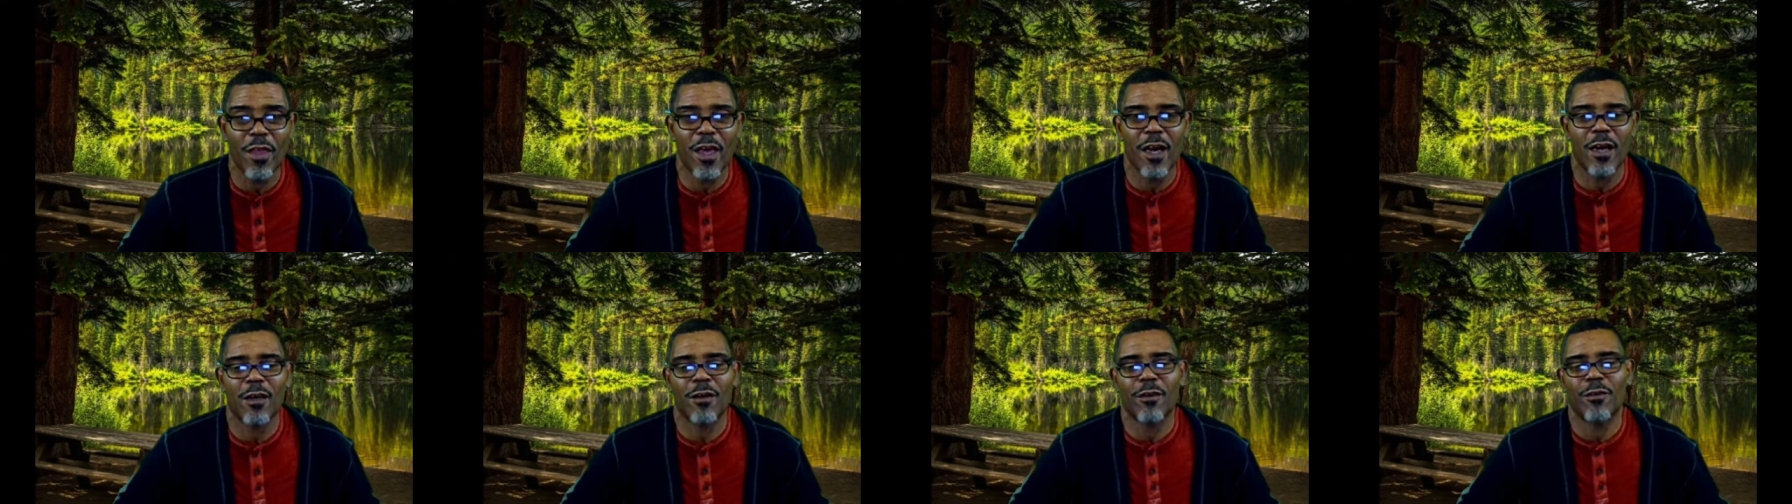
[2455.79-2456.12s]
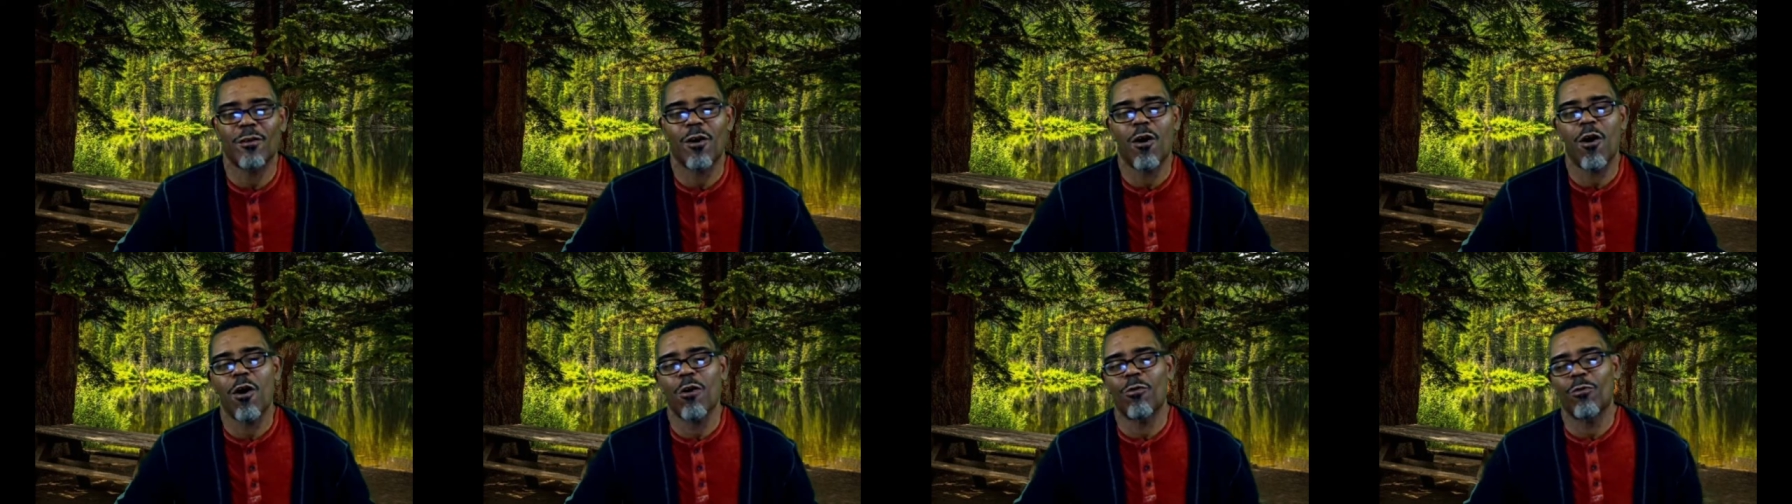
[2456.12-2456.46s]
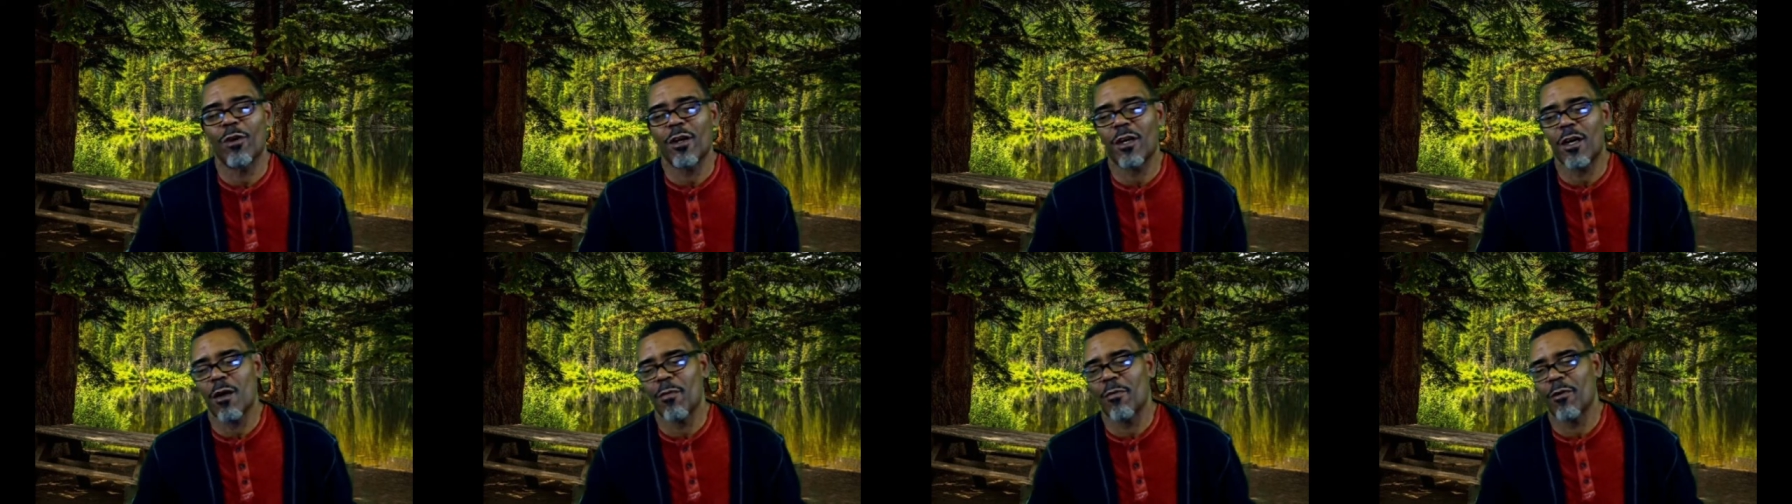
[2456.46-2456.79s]
That hawk
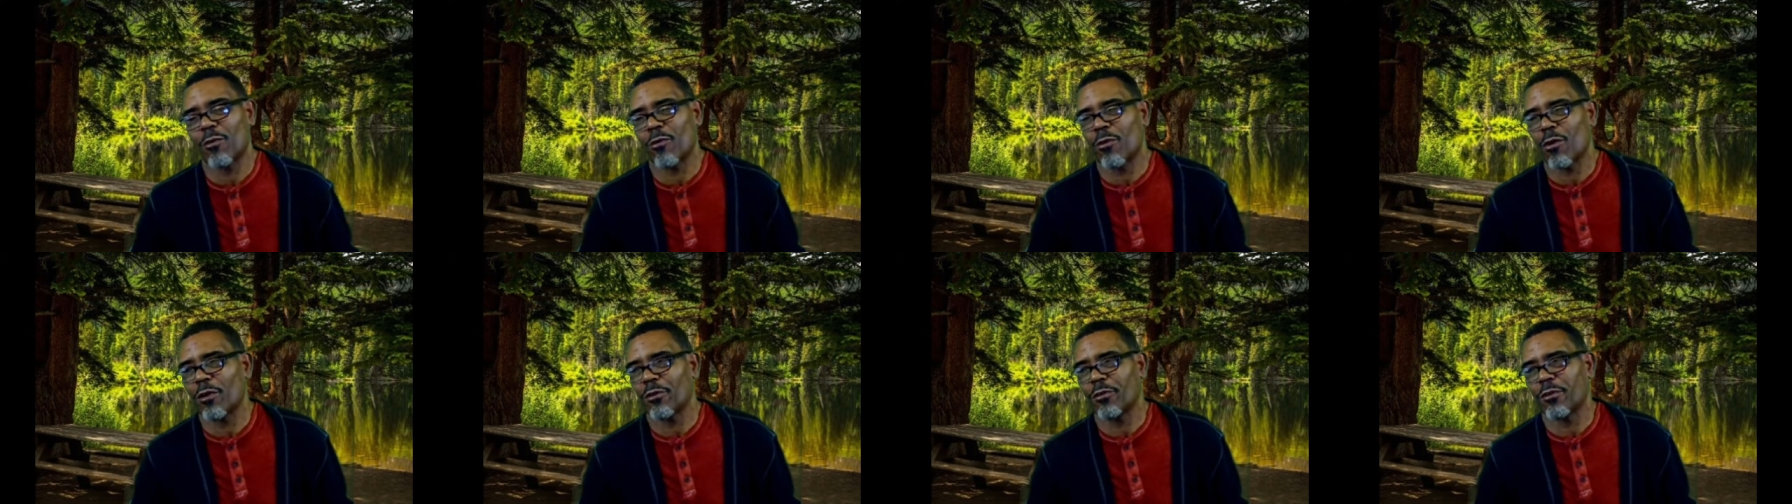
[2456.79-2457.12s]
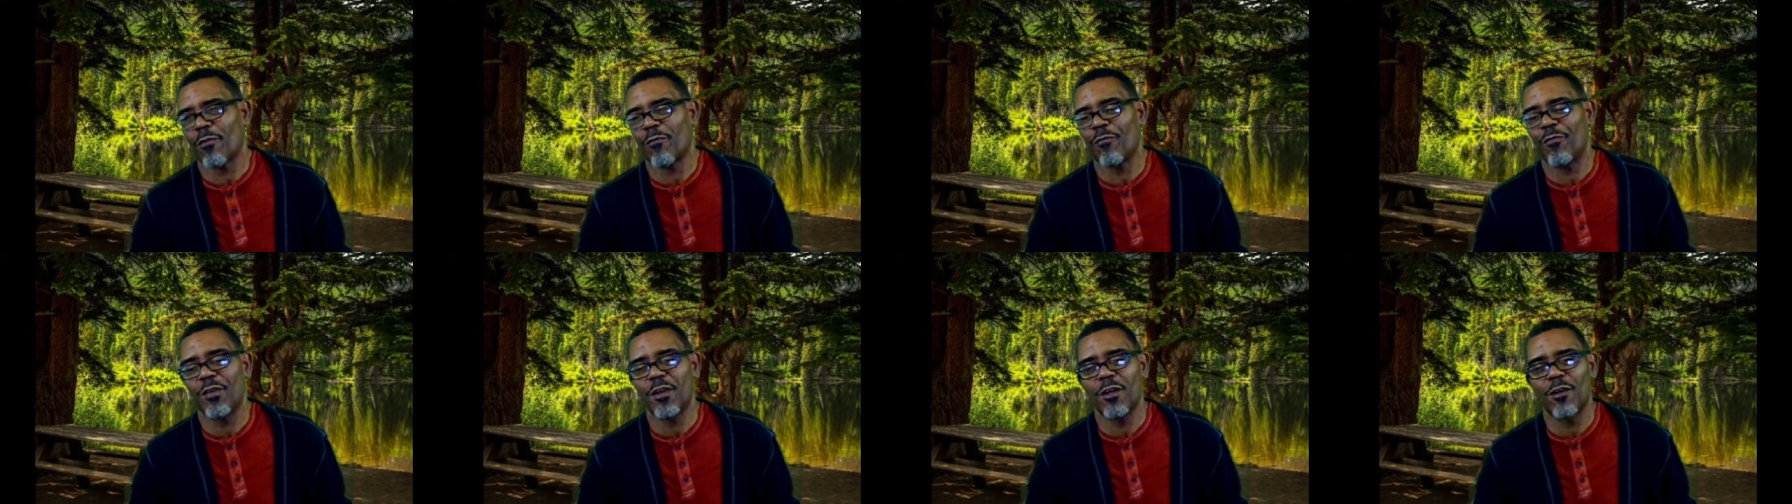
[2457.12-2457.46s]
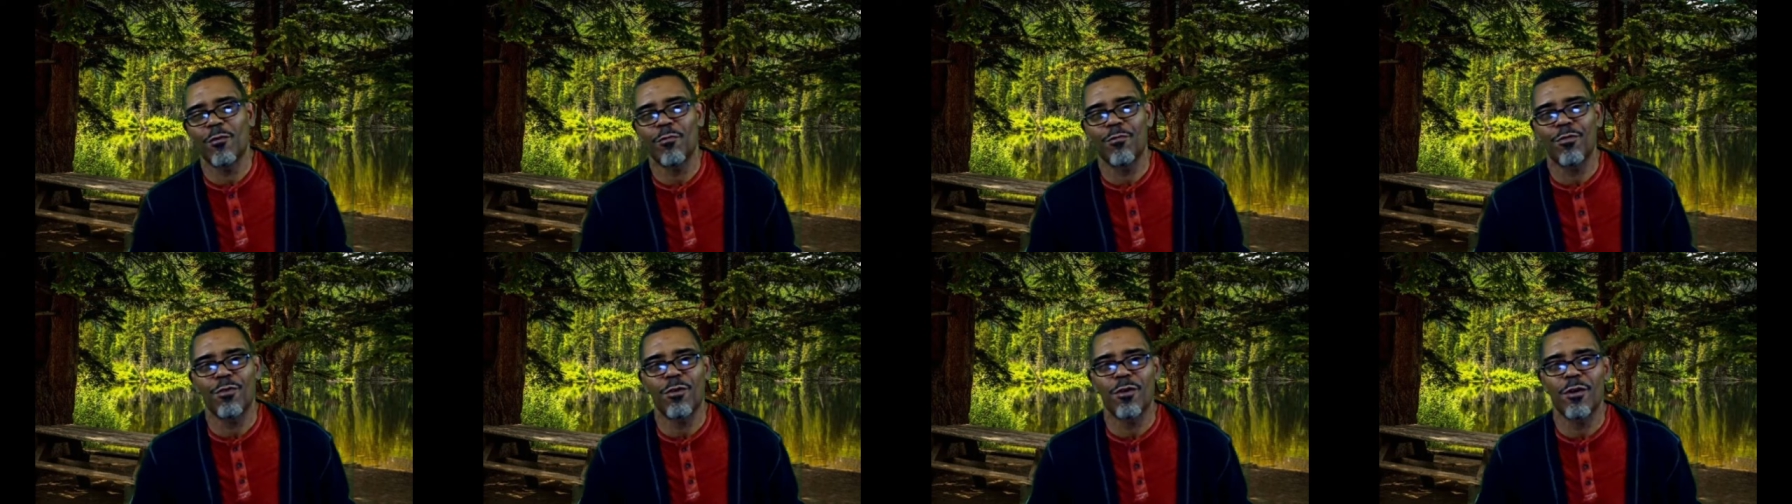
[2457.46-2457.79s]
would come across the
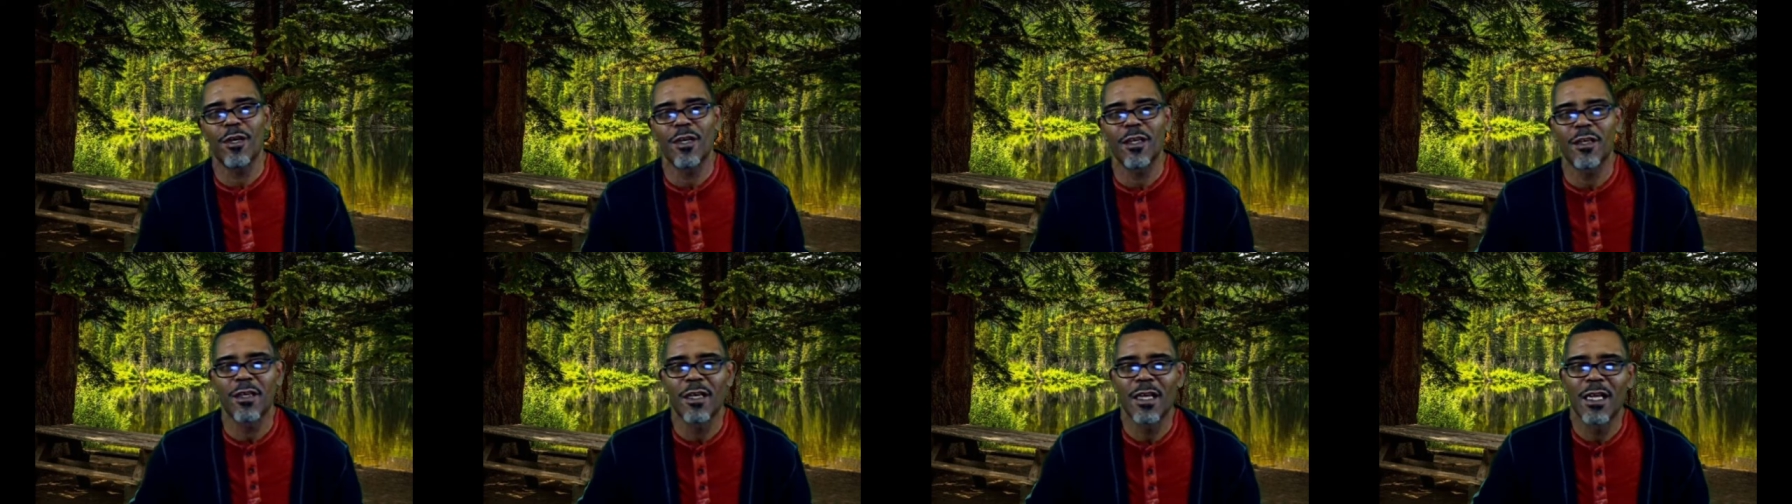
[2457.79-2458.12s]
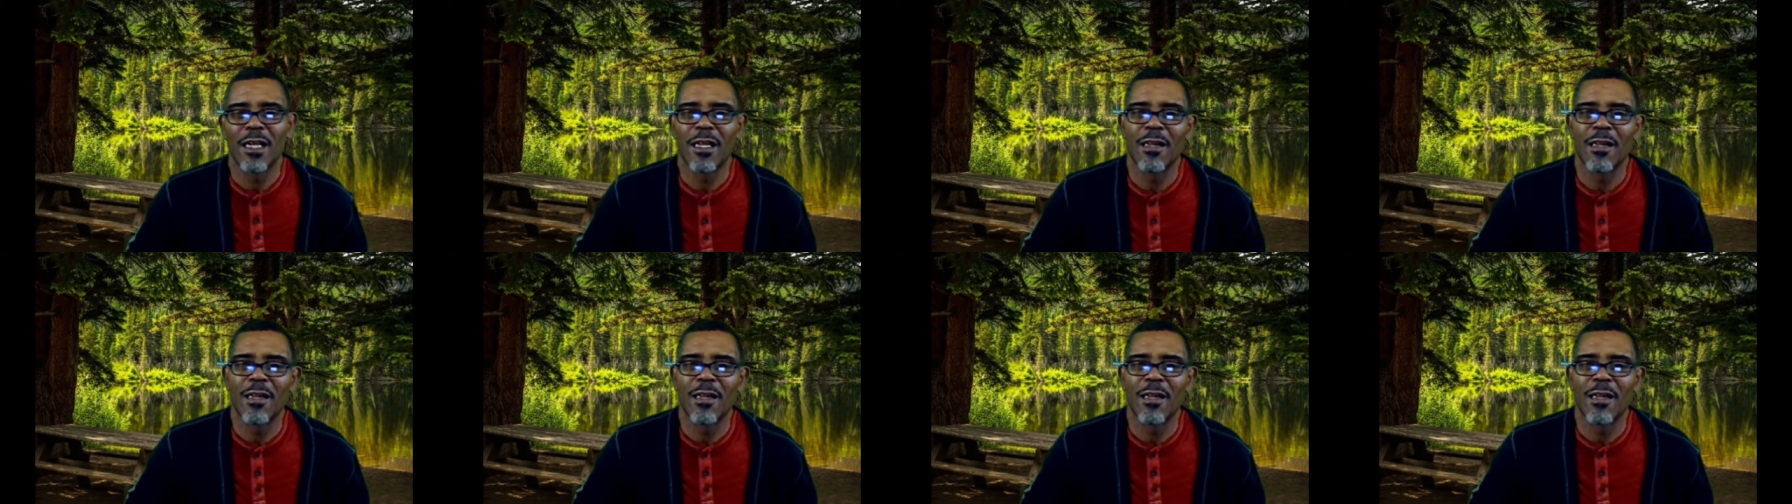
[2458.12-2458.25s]
field, boy, and